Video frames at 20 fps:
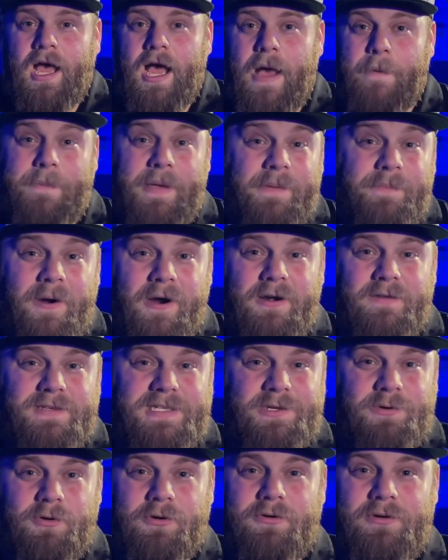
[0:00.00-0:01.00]
A big part of
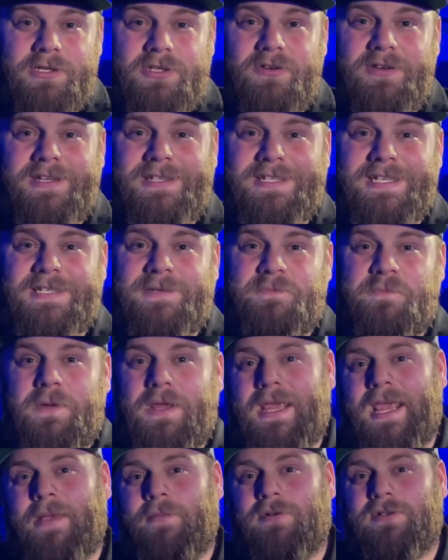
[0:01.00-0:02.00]
school retreats is
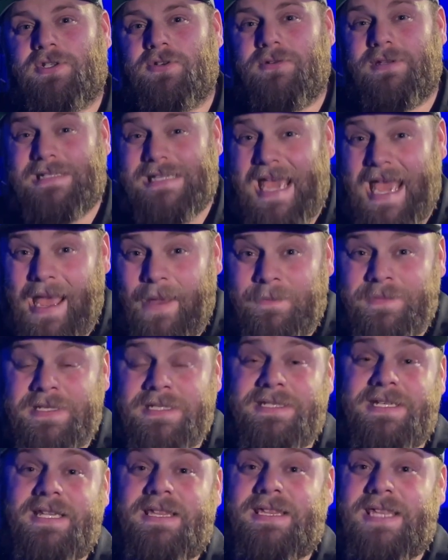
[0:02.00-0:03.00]
being able to
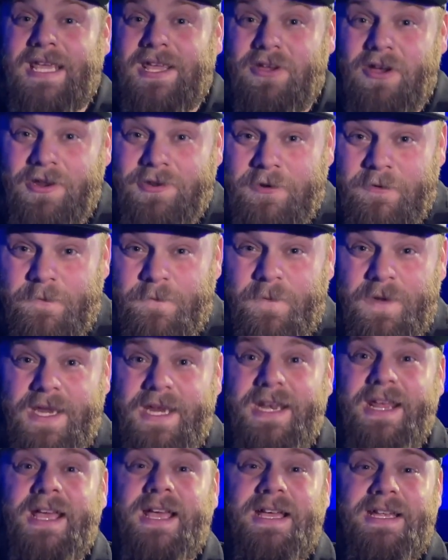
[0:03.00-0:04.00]
adapt, to think on your
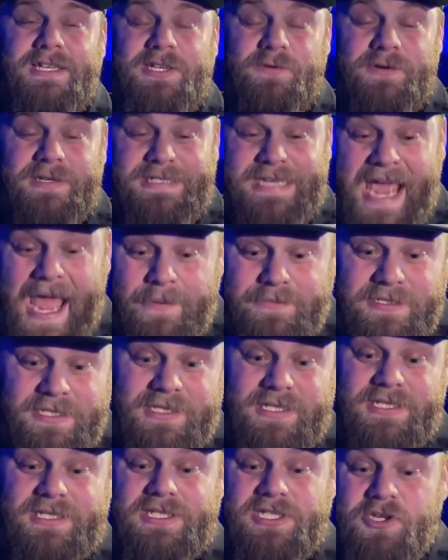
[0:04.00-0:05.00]
feet, to adapt to
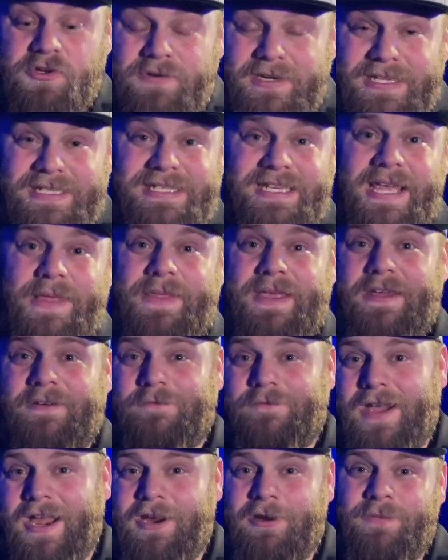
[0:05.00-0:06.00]
the students and the
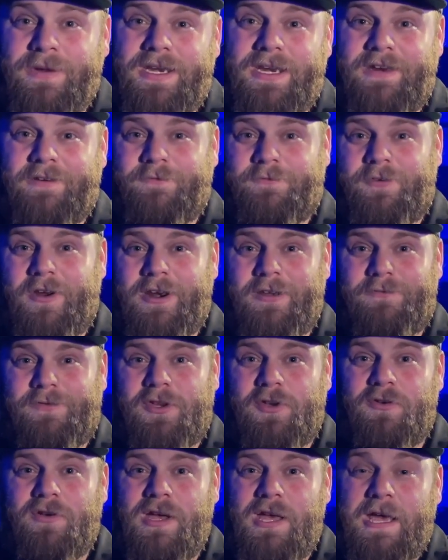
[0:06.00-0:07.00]
environment in front of
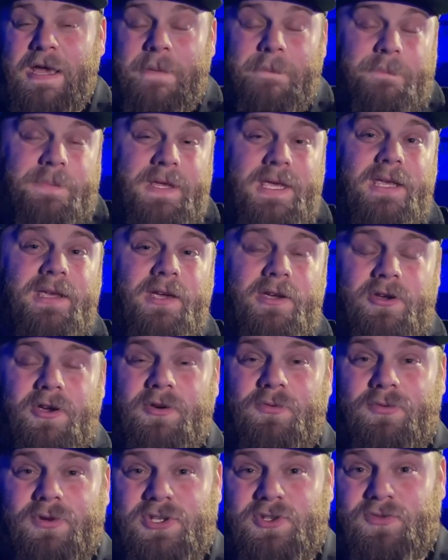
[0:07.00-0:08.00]
you. Being a good
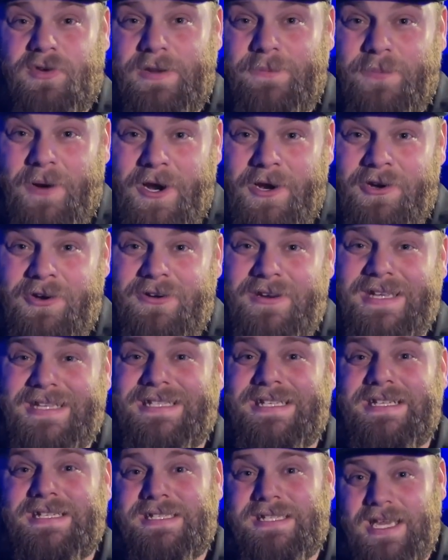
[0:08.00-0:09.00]
retreat partner
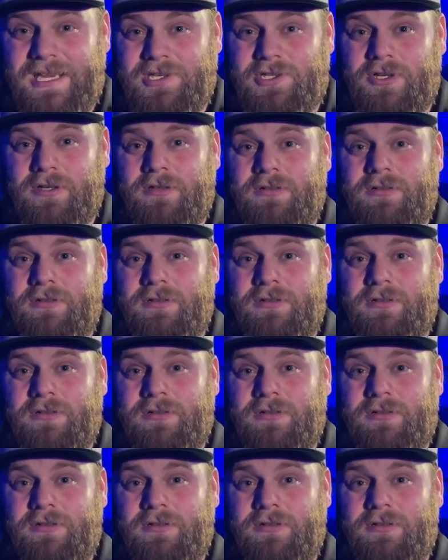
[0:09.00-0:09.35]
is essential.